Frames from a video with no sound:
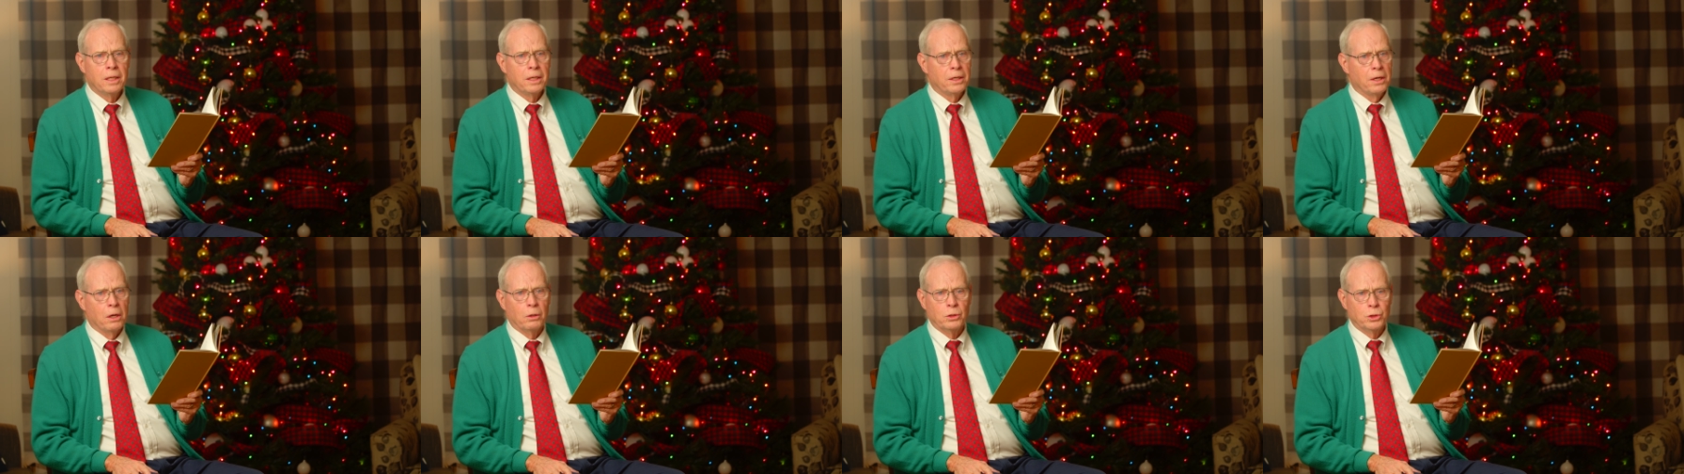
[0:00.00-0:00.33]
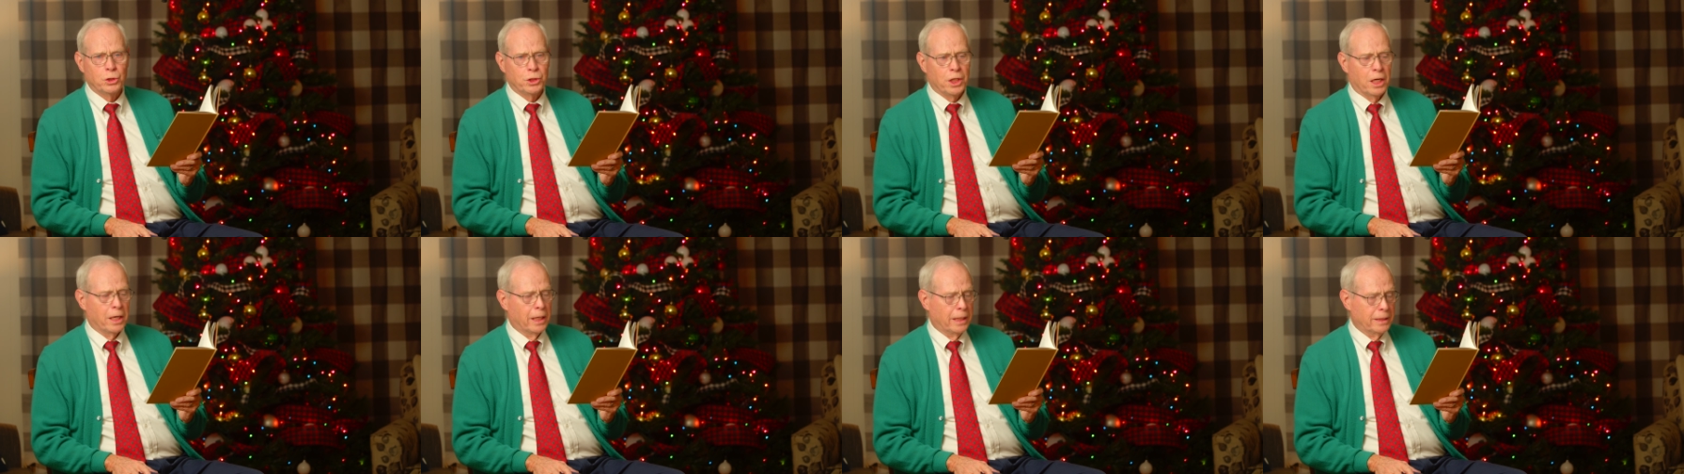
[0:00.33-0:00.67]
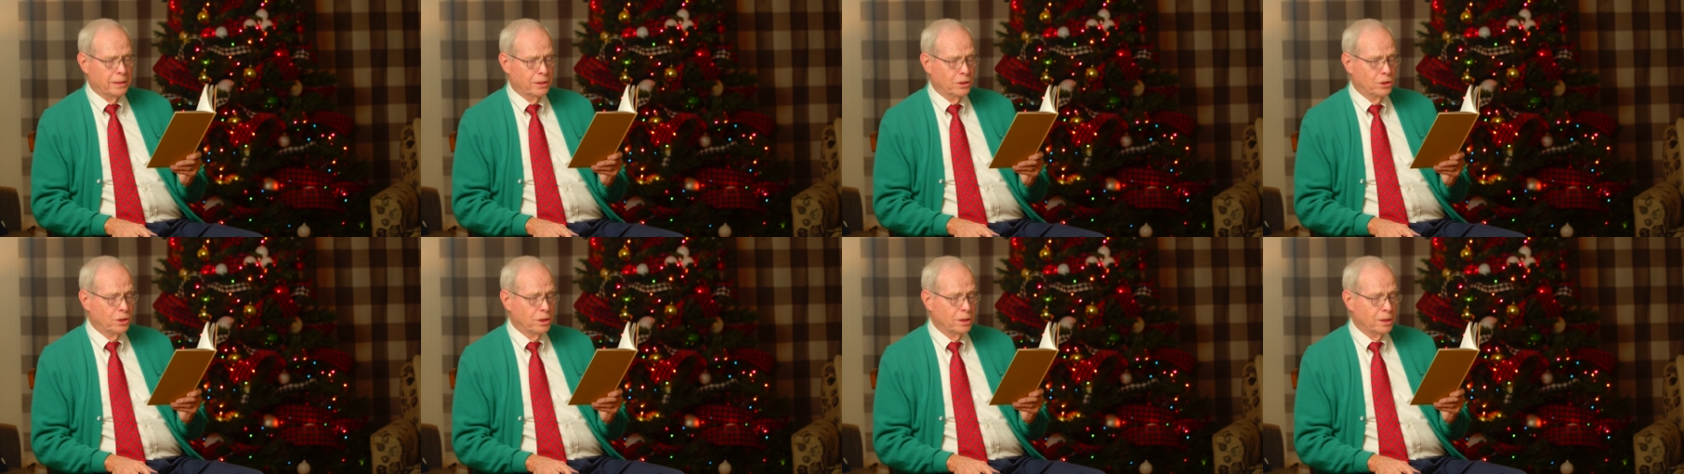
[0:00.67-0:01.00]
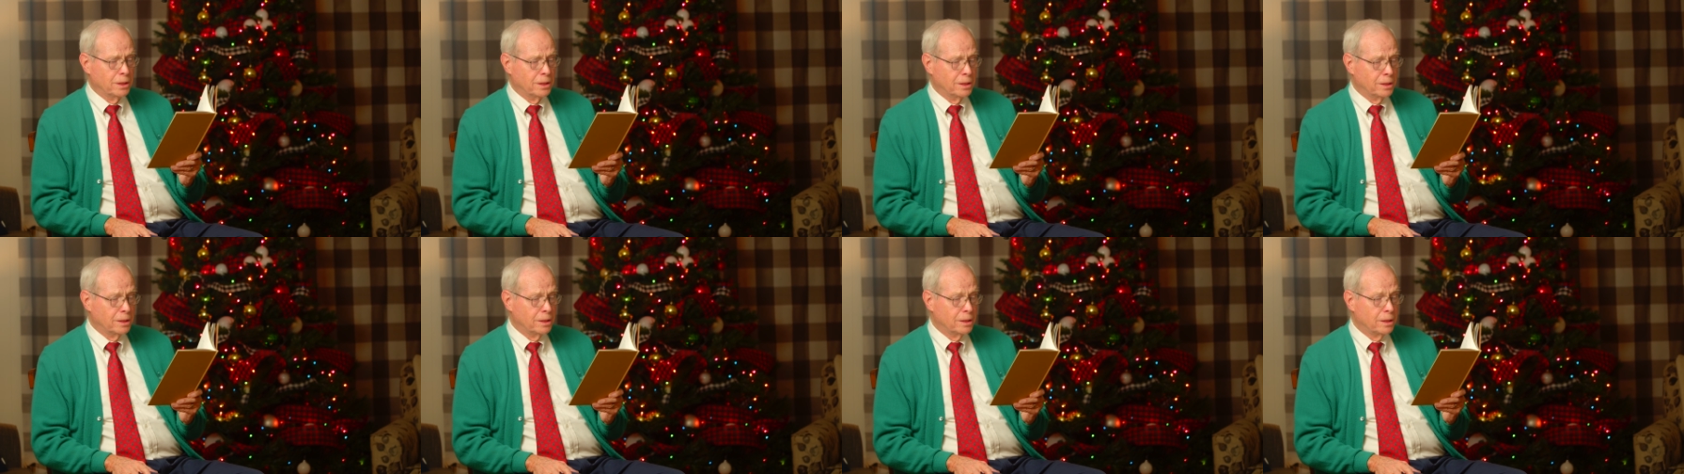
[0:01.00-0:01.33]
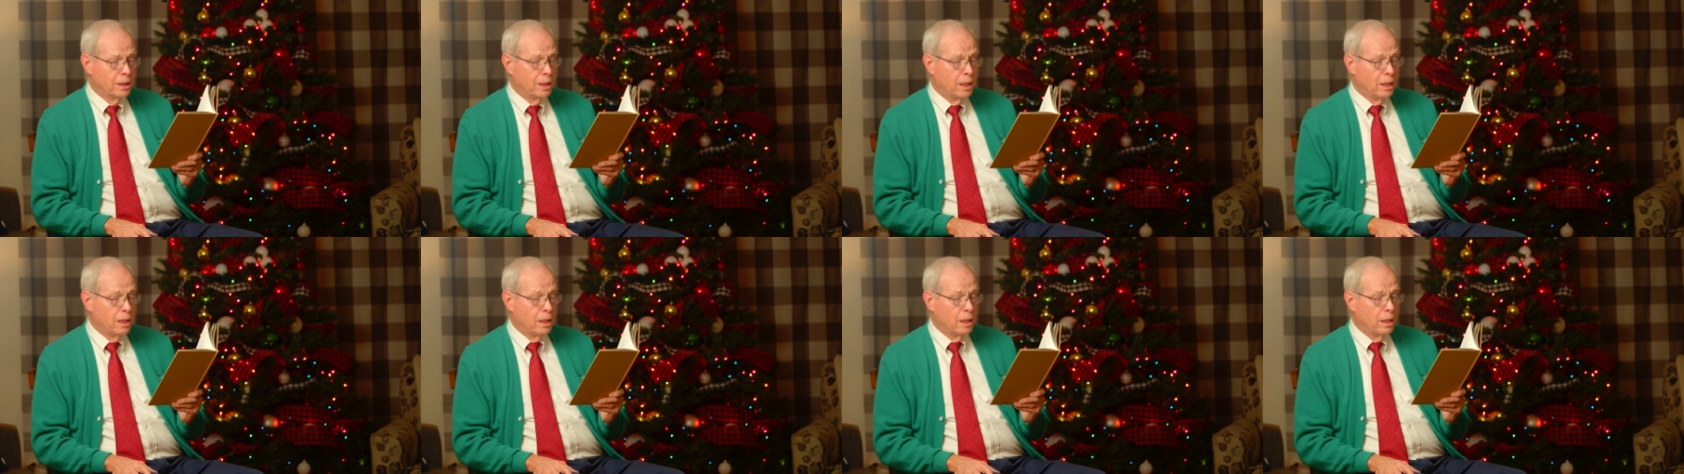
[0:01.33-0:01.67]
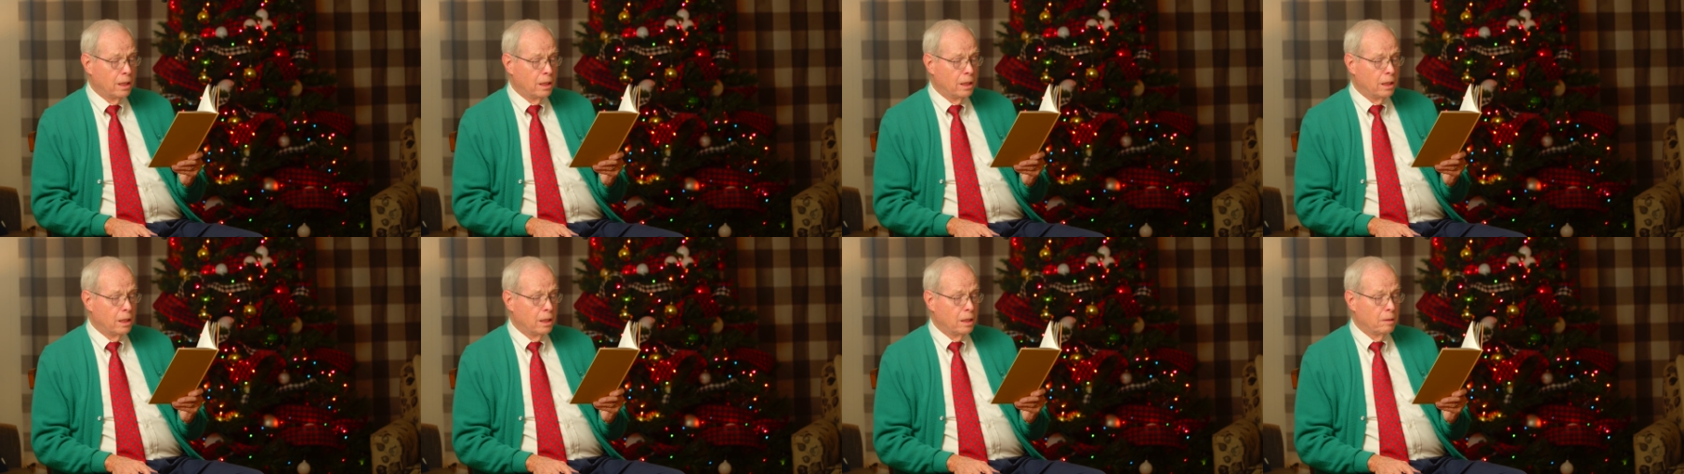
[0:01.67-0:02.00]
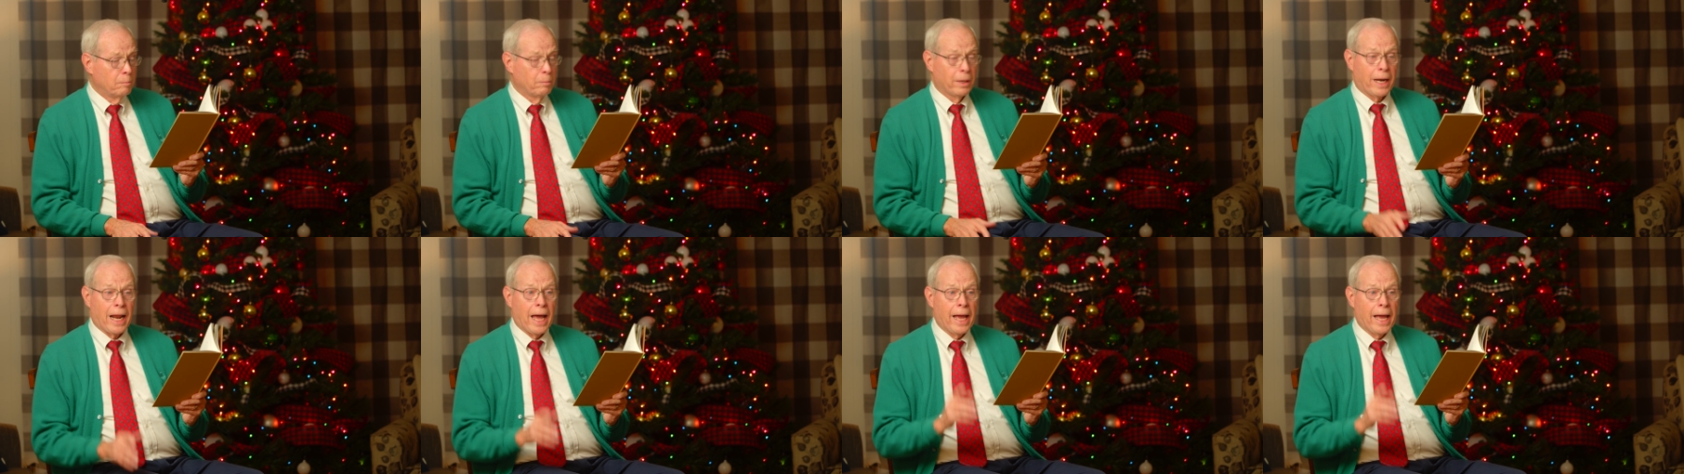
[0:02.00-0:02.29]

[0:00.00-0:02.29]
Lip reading: No sons, but